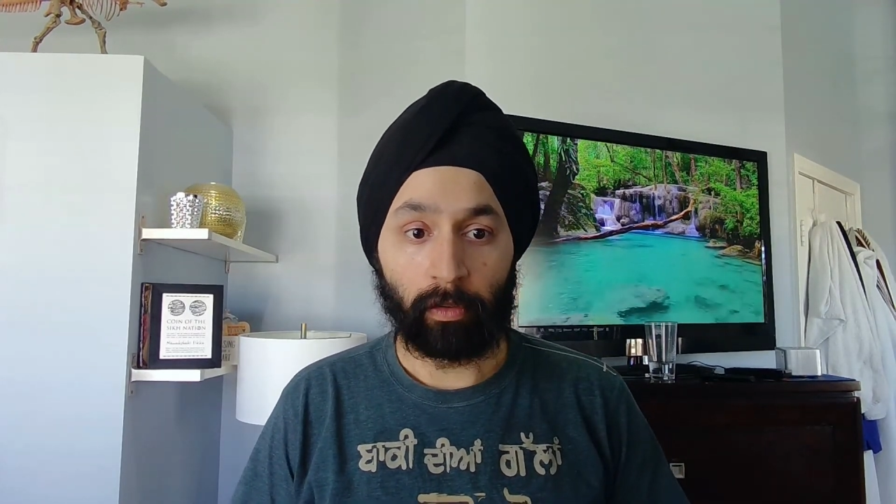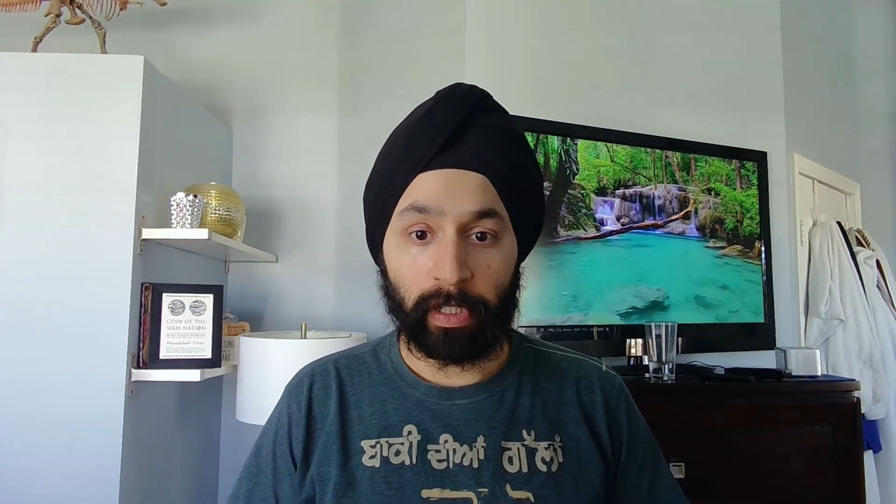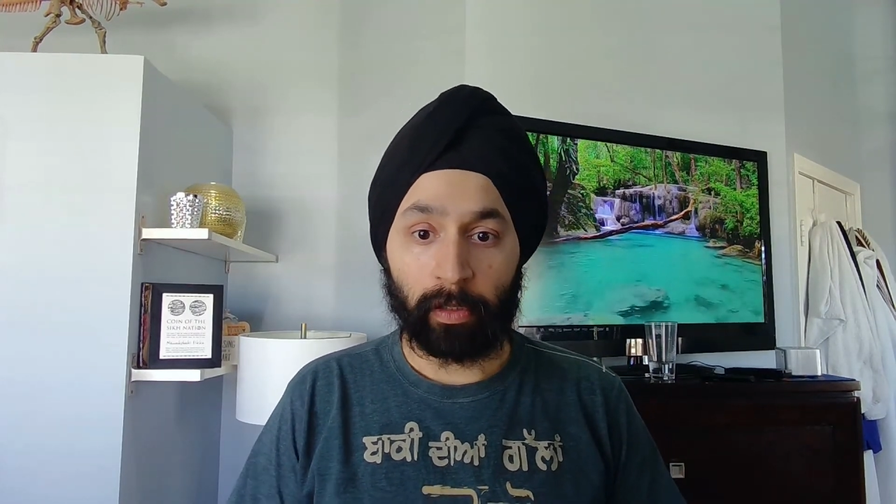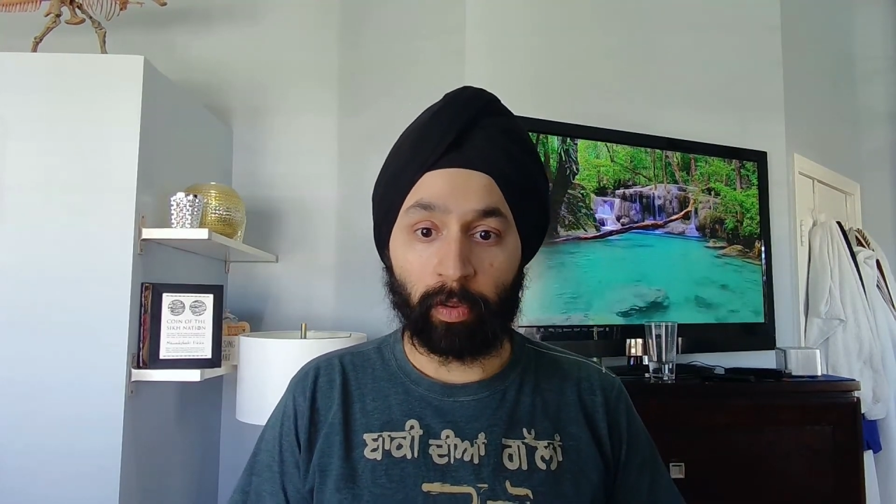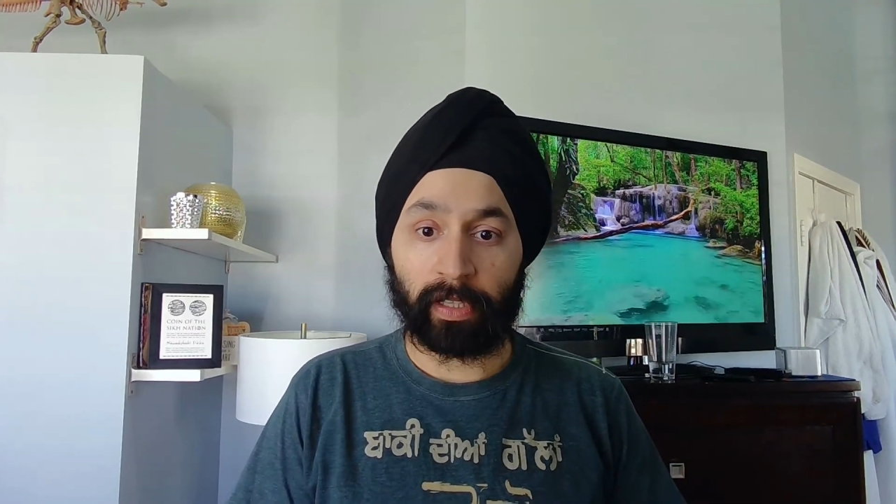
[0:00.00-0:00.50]

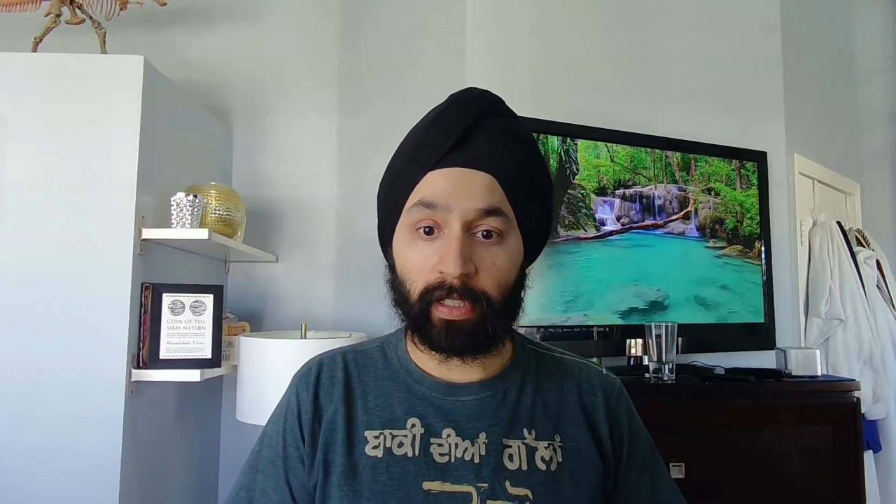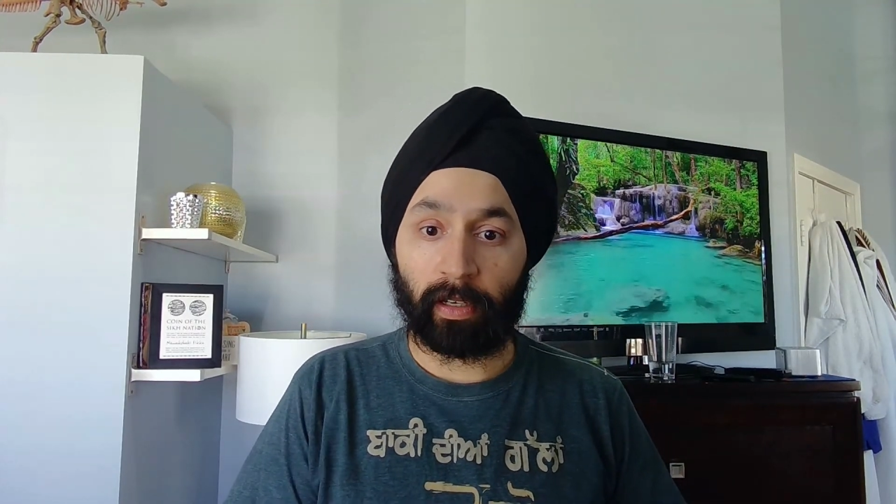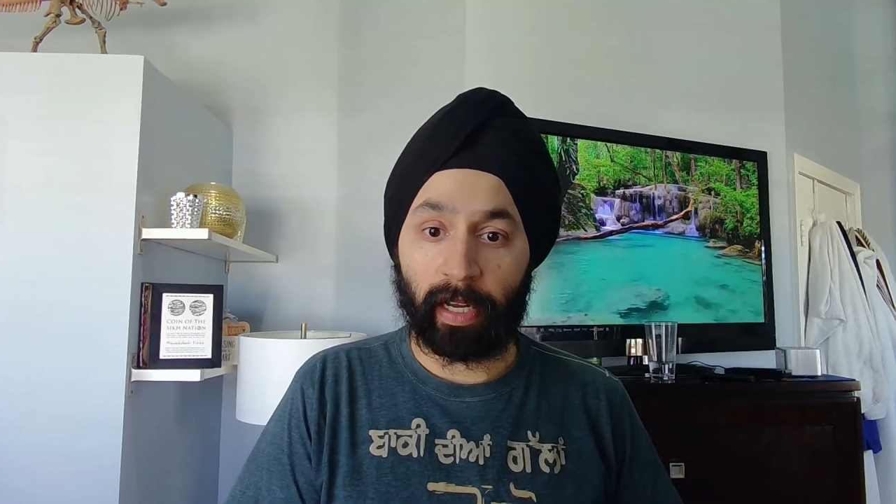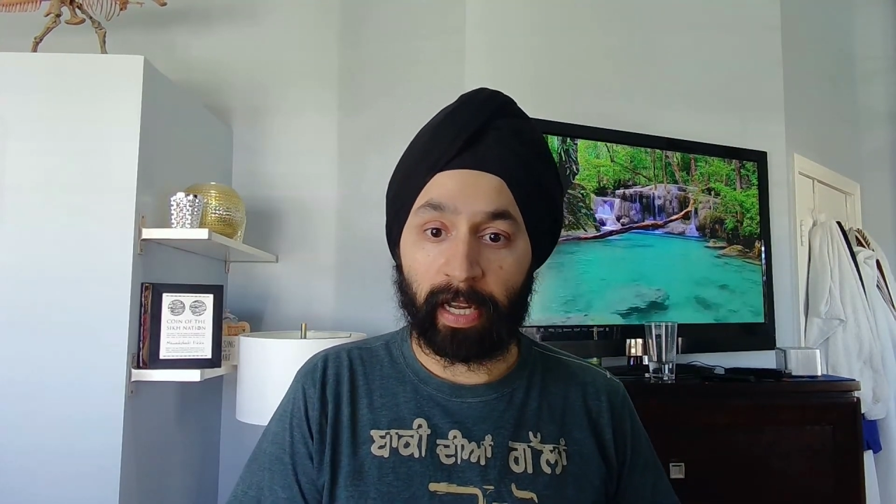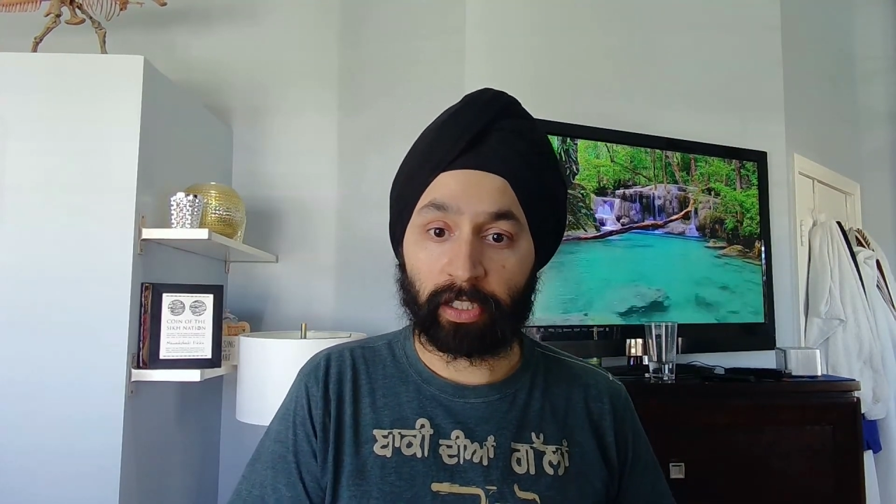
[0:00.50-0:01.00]
read what
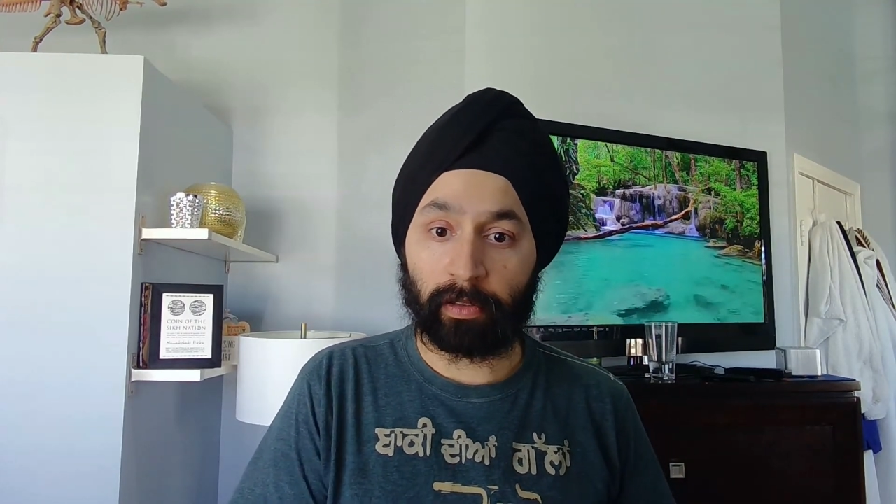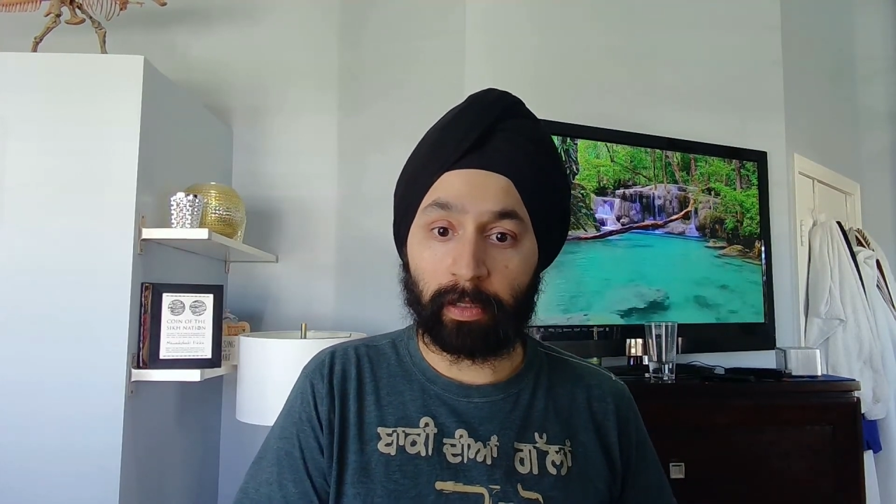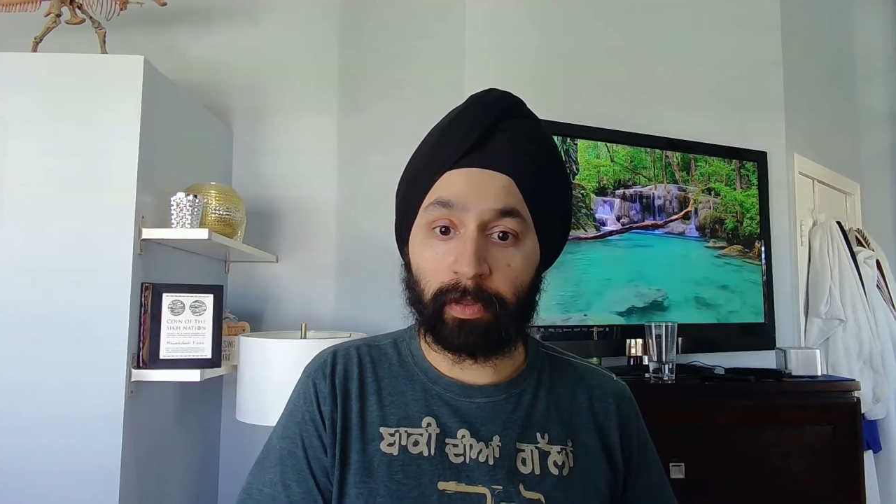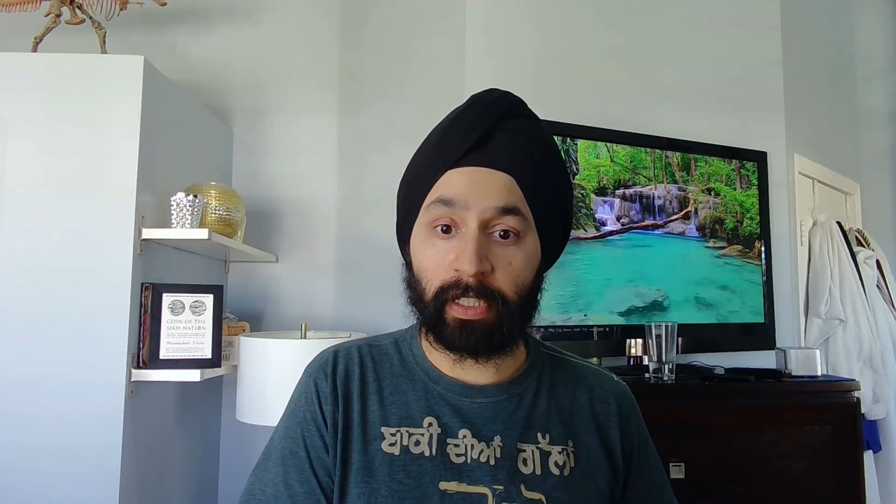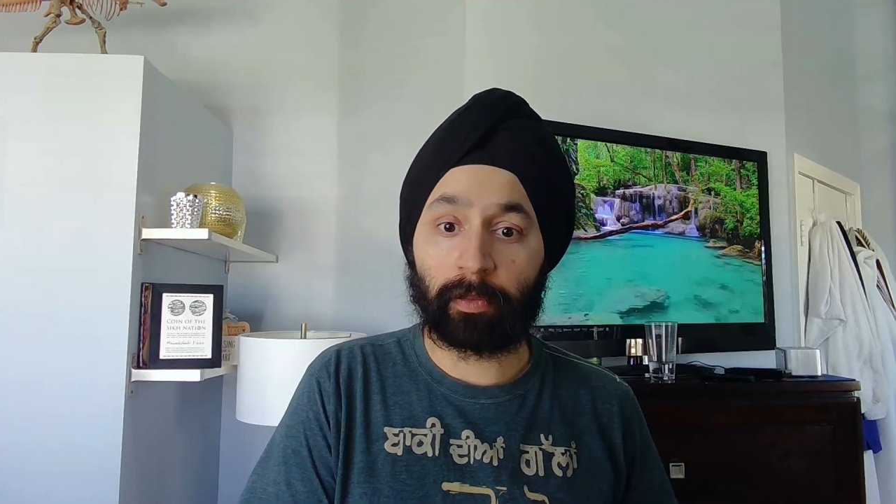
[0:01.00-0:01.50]
they're
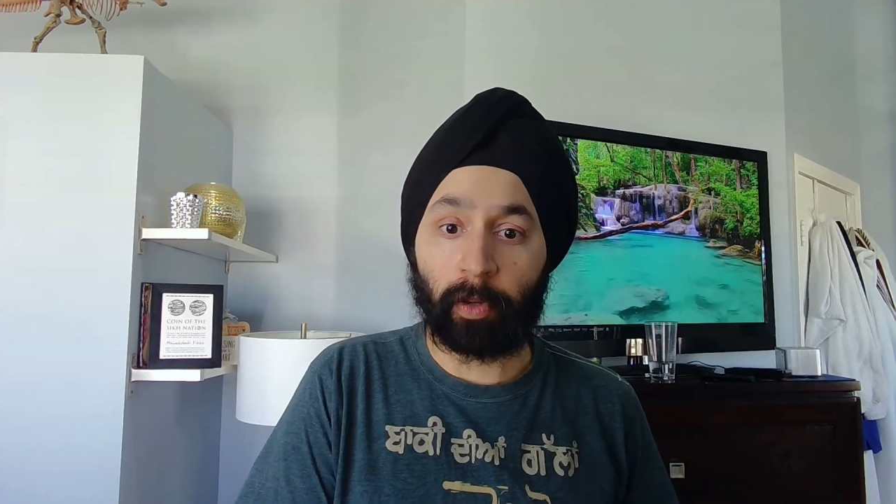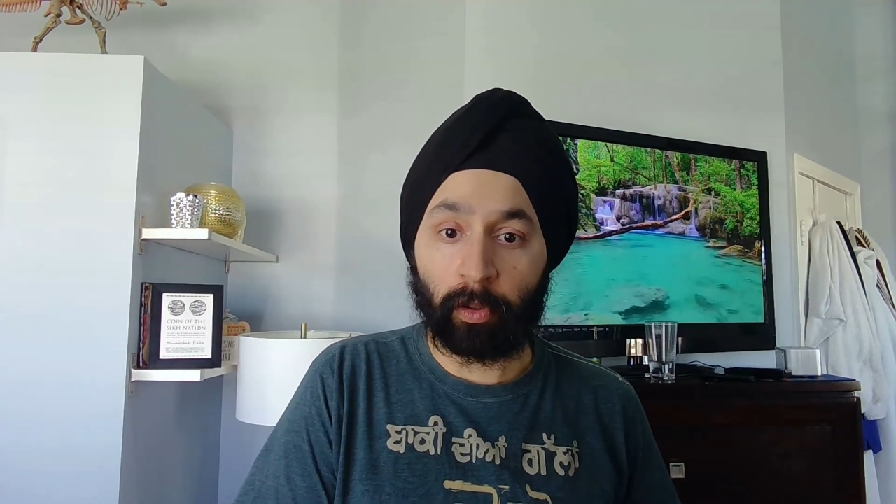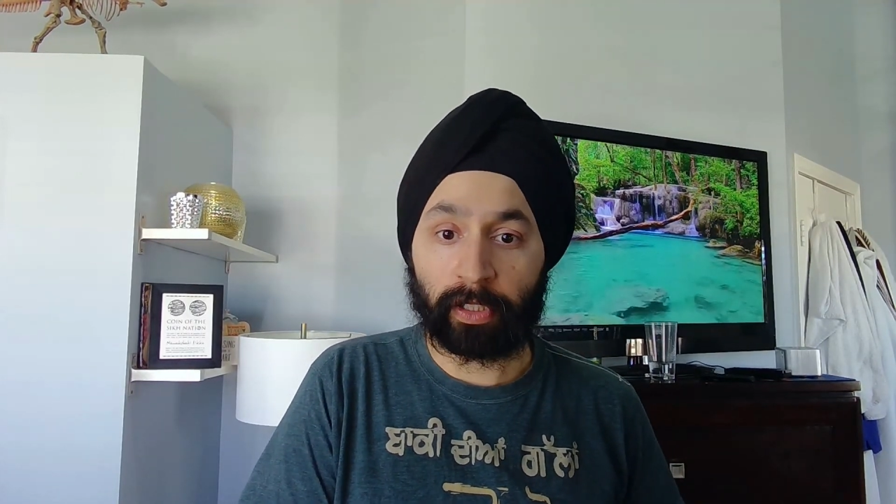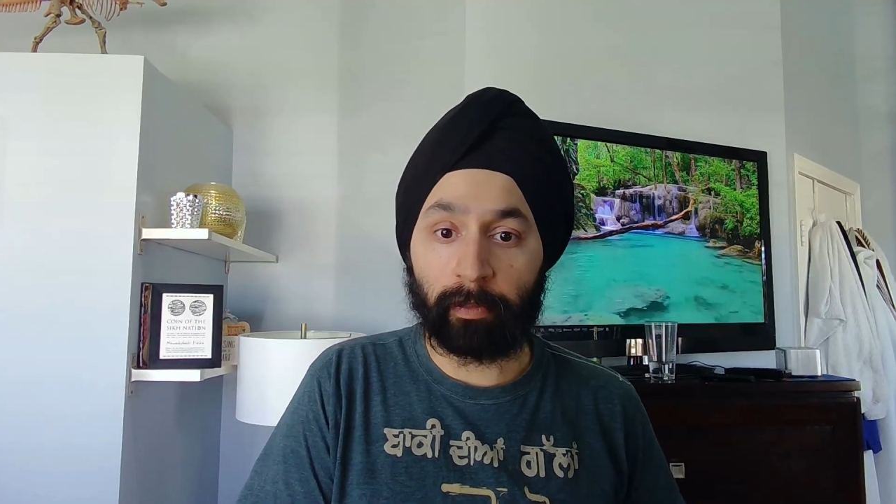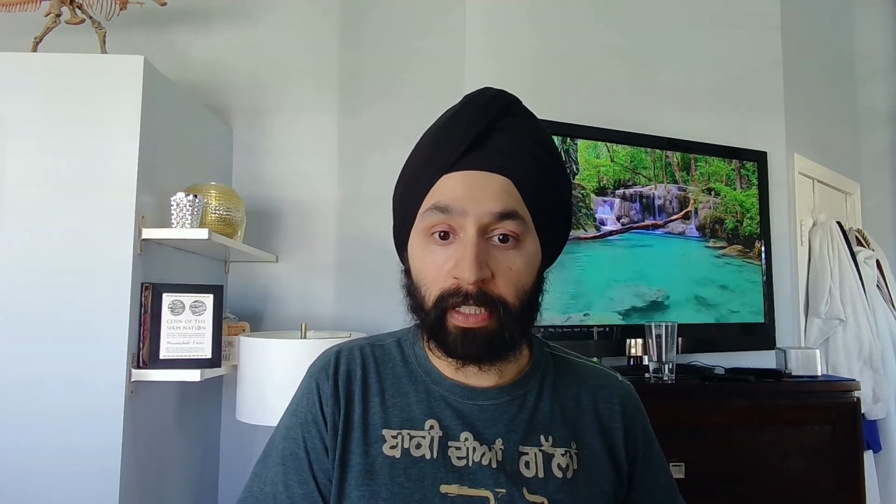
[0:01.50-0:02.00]
actually be
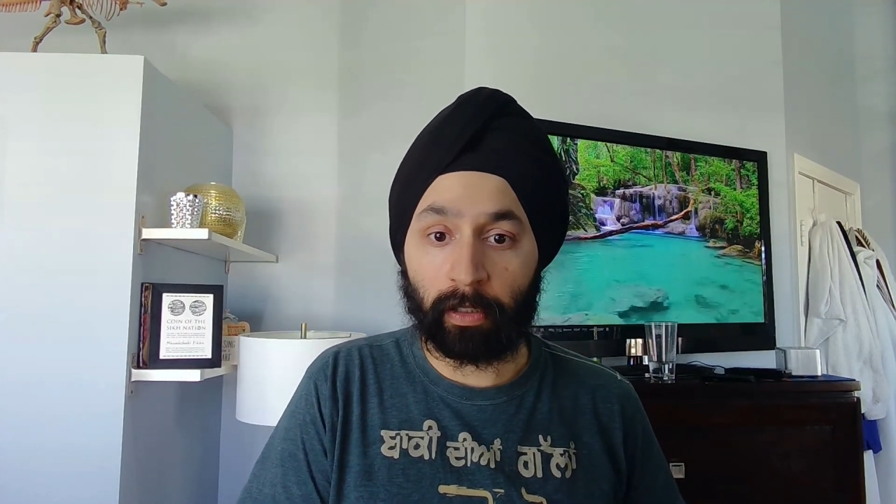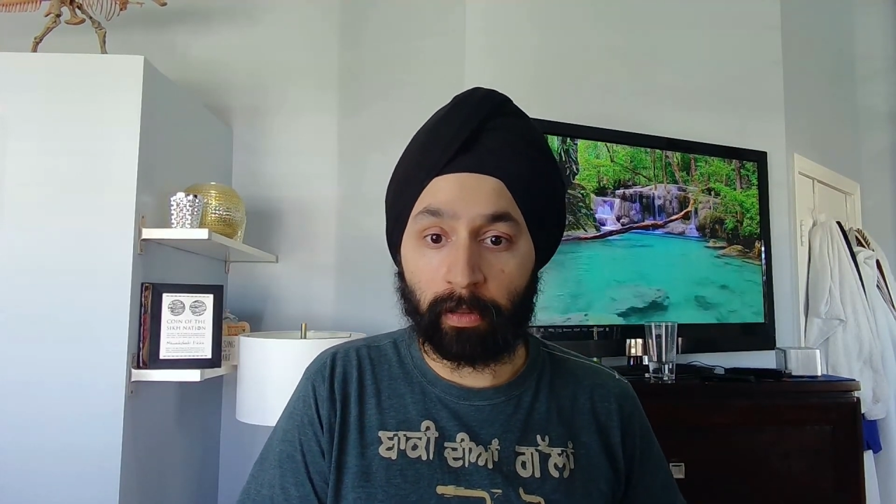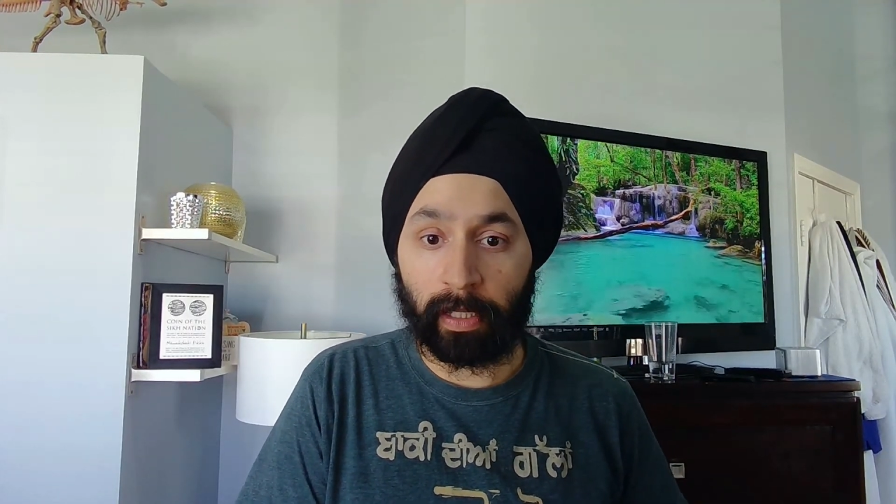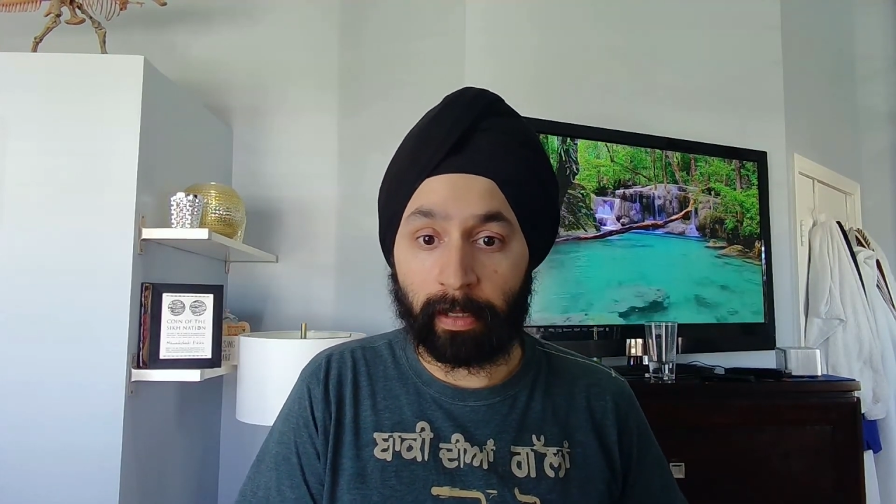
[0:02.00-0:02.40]
supposed to be doing,